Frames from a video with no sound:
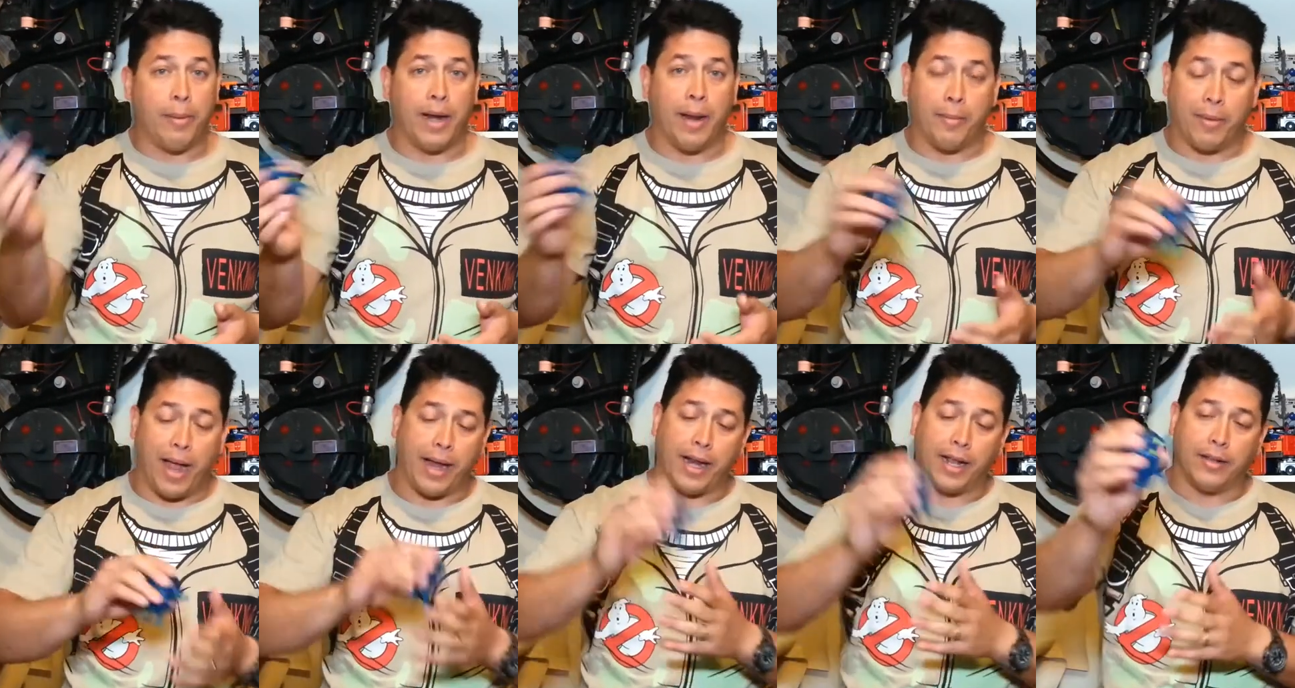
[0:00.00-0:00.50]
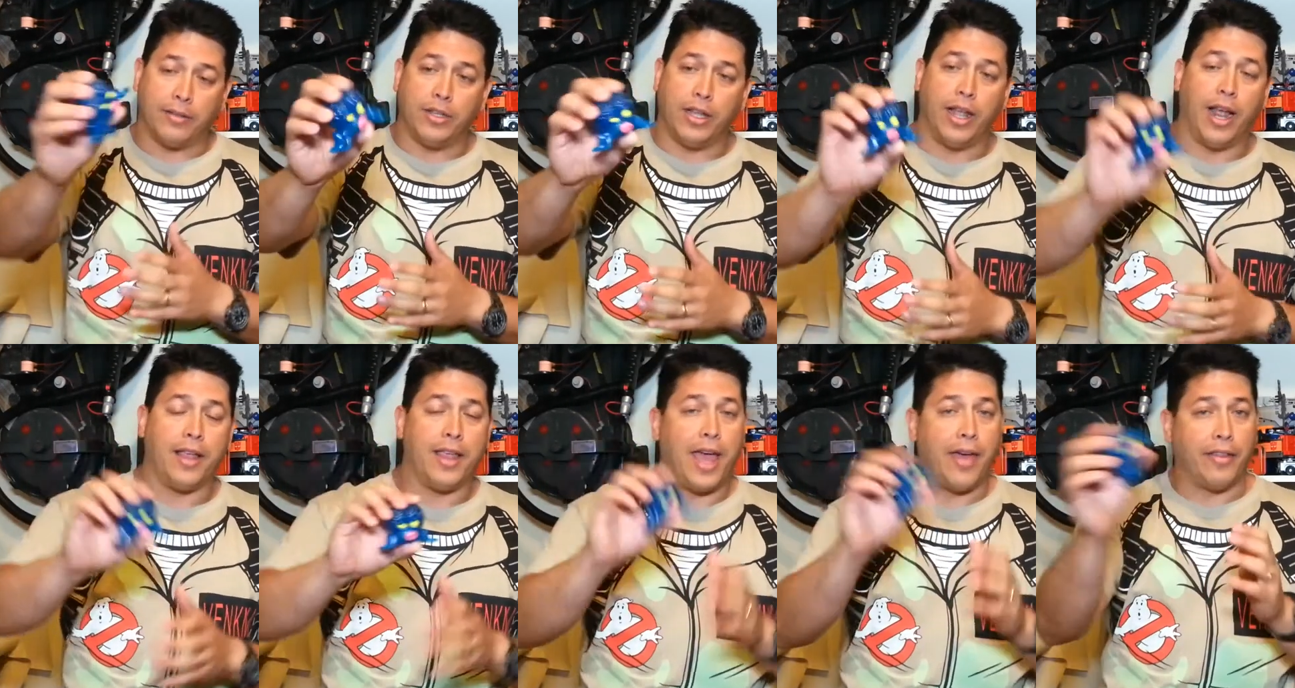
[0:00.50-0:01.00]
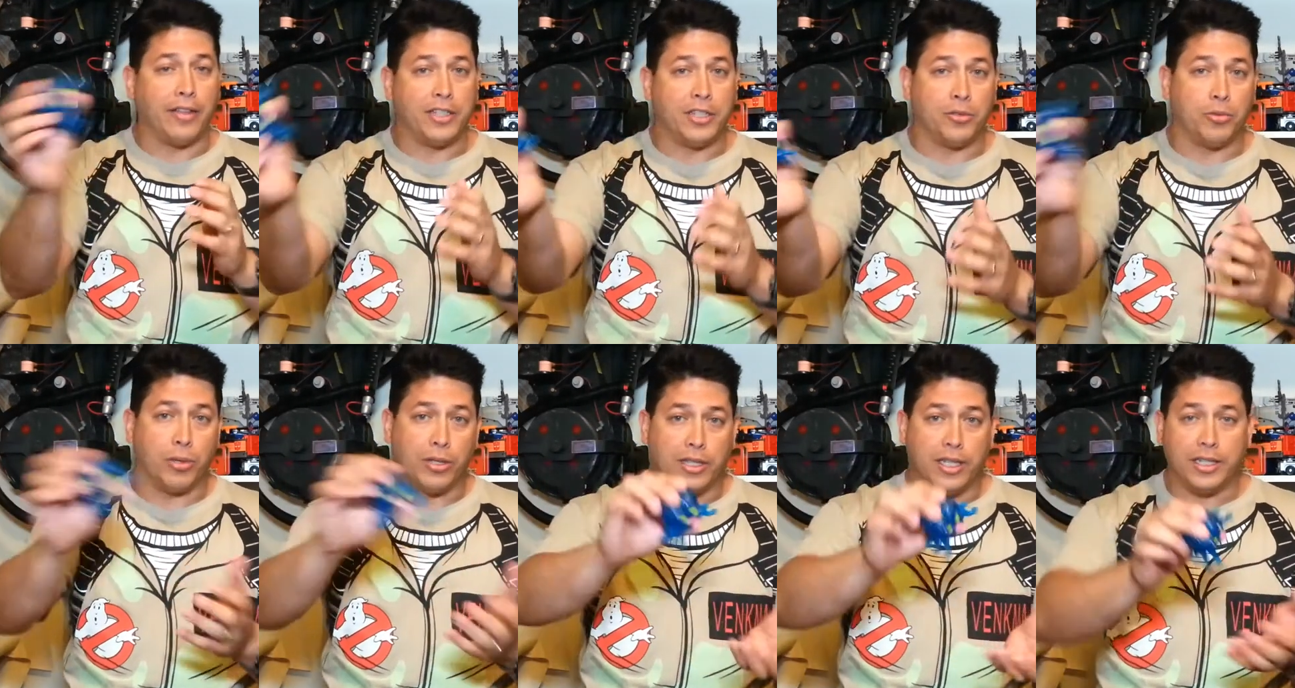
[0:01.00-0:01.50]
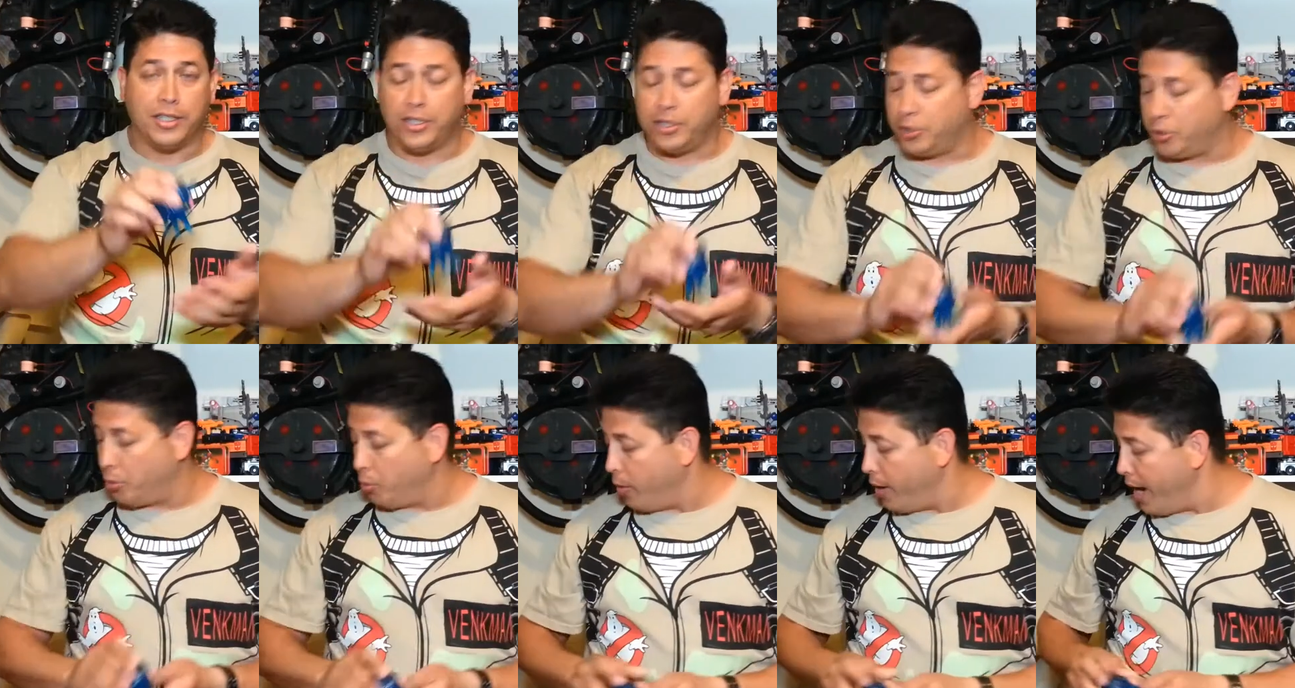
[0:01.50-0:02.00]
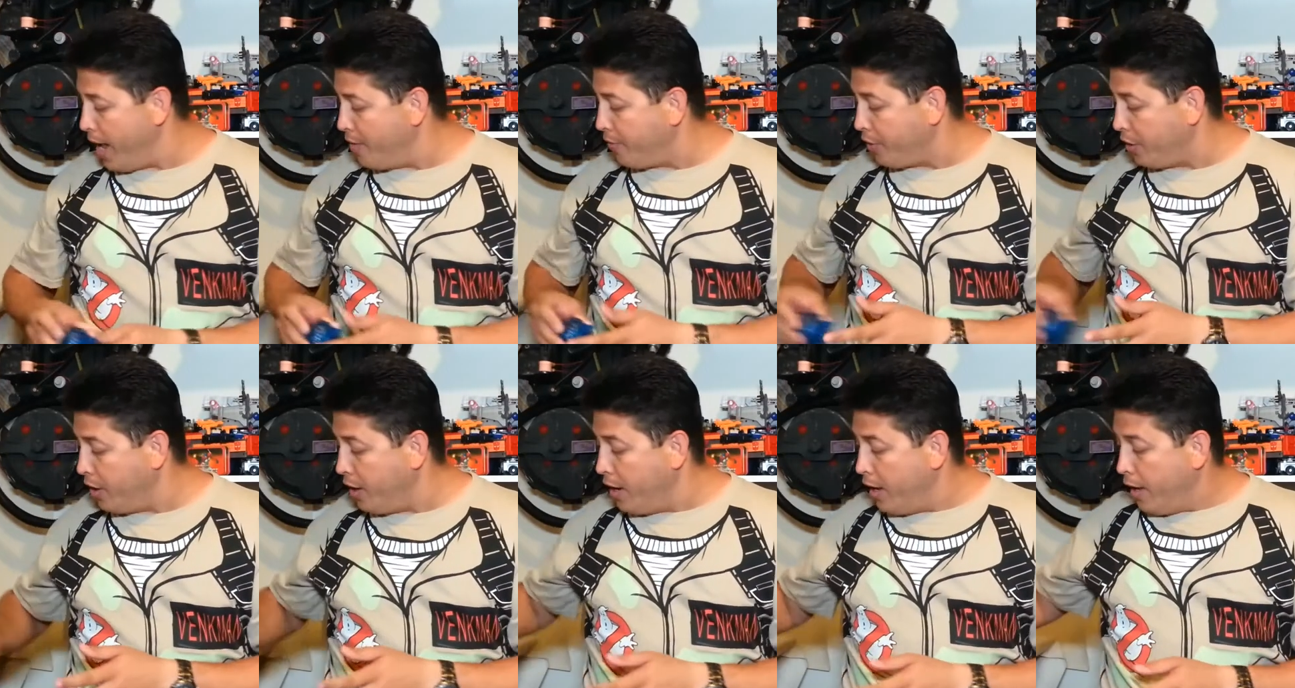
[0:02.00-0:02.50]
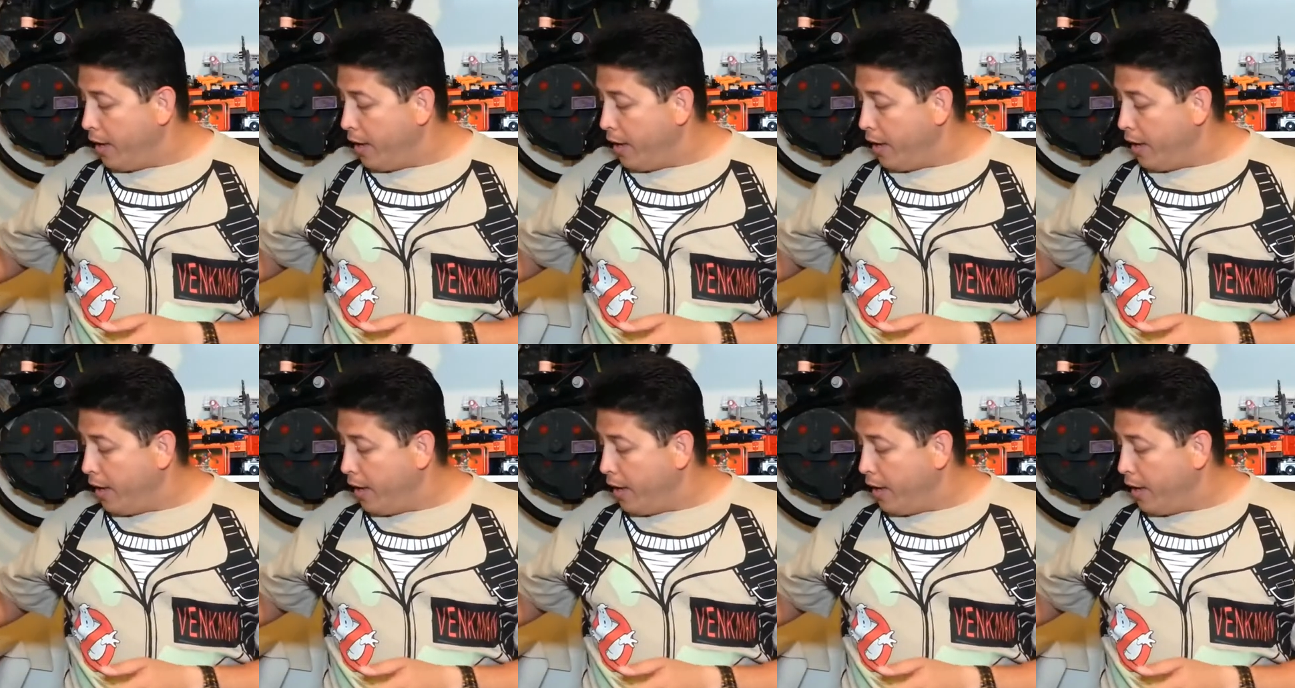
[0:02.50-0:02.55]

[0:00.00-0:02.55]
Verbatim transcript: and I'm kind of, yeah, this is what this is or whatever.